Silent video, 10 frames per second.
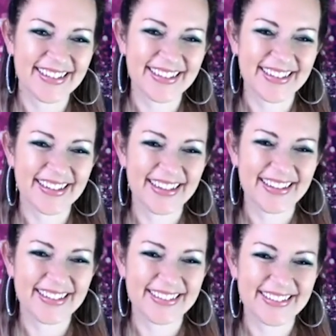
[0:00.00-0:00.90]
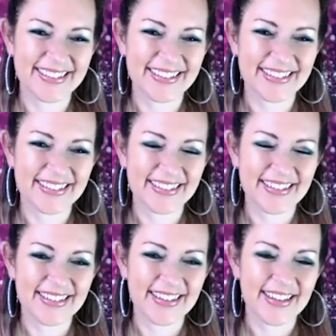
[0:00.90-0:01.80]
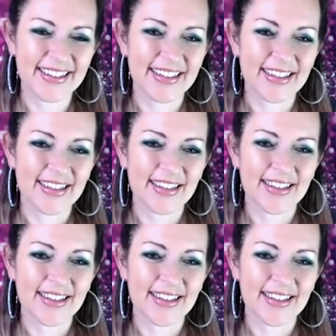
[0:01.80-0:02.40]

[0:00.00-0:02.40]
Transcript: The person shown says nothing.